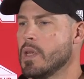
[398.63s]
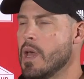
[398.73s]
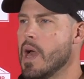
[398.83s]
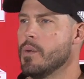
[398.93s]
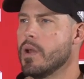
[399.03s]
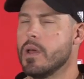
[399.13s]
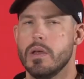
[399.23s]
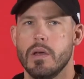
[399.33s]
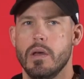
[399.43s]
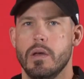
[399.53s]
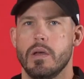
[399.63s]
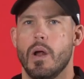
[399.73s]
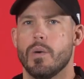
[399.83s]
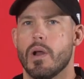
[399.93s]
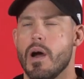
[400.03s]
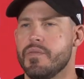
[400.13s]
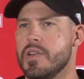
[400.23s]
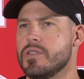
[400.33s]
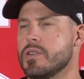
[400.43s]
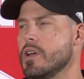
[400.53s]
Yeah, when an
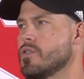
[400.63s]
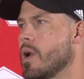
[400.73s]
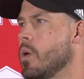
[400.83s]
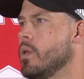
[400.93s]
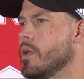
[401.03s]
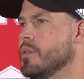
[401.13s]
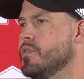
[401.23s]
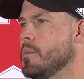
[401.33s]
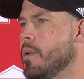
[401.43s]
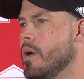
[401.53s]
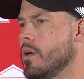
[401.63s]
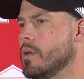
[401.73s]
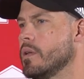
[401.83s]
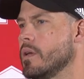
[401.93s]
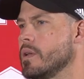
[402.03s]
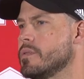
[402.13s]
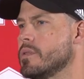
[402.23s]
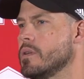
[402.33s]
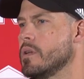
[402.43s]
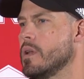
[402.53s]
offense is going to try to hold on to the football,
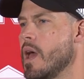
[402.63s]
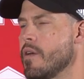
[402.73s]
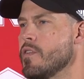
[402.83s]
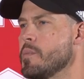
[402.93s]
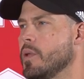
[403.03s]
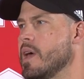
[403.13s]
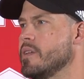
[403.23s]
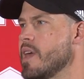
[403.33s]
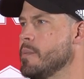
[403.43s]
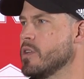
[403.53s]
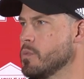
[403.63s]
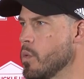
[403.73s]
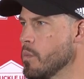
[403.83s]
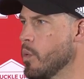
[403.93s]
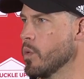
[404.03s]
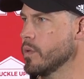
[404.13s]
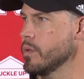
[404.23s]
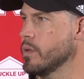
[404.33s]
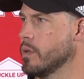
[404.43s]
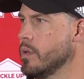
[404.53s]
it's every play is that much more
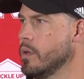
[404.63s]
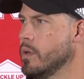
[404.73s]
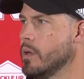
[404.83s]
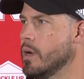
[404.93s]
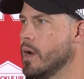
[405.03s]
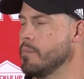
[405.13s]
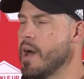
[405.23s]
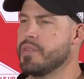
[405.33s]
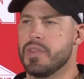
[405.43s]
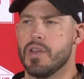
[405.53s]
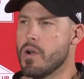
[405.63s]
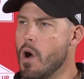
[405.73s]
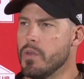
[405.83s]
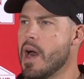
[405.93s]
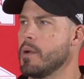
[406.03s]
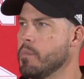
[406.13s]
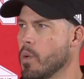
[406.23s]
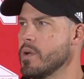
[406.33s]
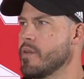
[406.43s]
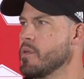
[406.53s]
important. Not that they're all not
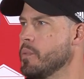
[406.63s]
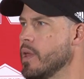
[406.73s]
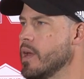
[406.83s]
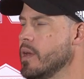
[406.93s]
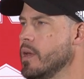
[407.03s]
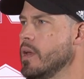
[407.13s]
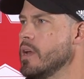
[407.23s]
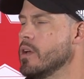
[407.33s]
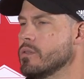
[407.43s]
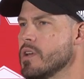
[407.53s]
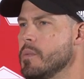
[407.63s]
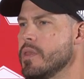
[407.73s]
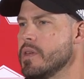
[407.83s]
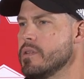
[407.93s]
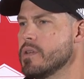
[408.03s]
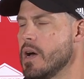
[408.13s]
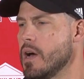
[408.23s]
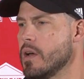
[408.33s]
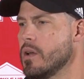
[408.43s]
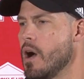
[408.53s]
important every play. You know, some of these
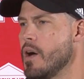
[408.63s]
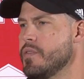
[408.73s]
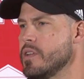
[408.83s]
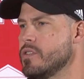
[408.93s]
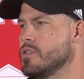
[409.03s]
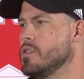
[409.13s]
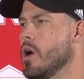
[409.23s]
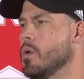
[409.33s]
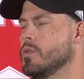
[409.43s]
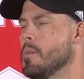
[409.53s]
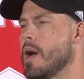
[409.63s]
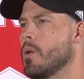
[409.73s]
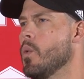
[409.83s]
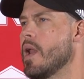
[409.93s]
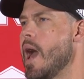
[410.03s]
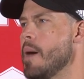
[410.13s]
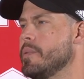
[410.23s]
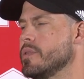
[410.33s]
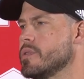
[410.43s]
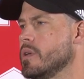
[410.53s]
offenses, you know, no matter what
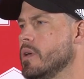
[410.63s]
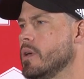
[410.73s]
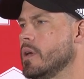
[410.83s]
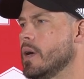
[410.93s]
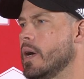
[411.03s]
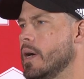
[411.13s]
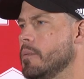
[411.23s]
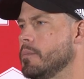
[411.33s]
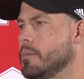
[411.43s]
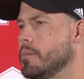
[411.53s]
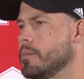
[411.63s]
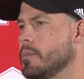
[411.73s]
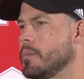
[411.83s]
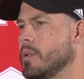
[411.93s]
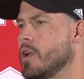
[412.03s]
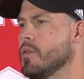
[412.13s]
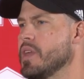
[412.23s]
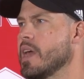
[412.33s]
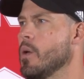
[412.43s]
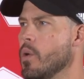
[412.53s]
happens, you know, if
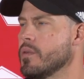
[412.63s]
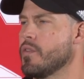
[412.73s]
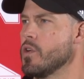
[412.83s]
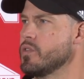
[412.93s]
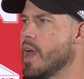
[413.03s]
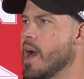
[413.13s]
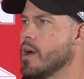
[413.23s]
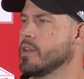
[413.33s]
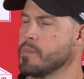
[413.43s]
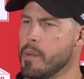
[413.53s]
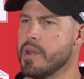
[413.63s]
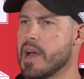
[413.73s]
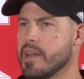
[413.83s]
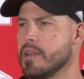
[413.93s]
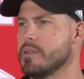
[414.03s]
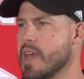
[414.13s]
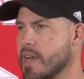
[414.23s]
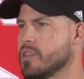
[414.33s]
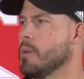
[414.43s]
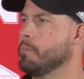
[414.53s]
they get one first down, it's probably not going to
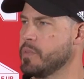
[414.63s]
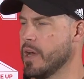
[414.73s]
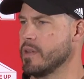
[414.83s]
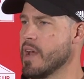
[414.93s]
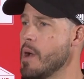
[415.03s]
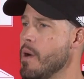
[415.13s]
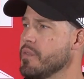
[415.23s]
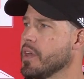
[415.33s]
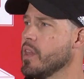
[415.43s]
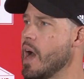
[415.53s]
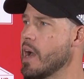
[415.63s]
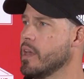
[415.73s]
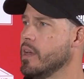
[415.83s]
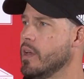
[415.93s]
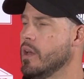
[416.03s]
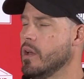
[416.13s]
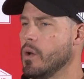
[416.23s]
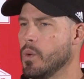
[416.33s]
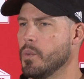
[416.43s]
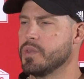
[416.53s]
take a ton of time off the clock.
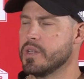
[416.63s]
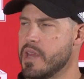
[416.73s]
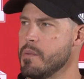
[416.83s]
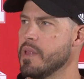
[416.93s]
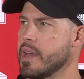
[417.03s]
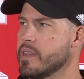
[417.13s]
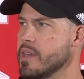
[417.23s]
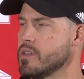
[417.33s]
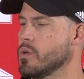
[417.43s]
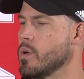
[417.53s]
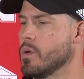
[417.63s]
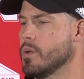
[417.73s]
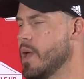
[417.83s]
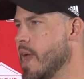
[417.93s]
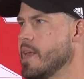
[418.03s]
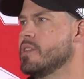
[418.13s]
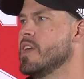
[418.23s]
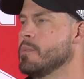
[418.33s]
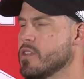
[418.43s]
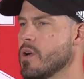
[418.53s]
With a team like this or any
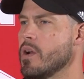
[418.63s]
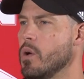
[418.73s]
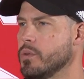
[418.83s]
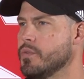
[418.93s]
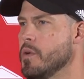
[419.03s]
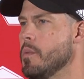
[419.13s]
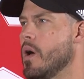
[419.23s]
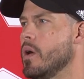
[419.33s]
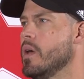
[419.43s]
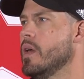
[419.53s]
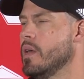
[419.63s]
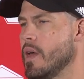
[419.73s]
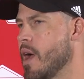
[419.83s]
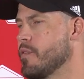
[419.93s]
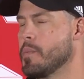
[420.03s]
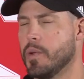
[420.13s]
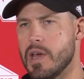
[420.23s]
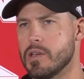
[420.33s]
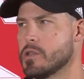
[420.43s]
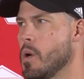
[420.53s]
team that's trying to hold the football, every
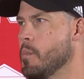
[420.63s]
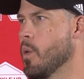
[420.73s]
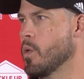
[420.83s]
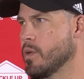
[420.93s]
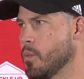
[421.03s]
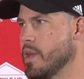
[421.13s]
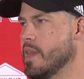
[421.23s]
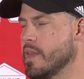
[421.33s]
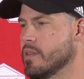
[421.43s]
play is so important, and we need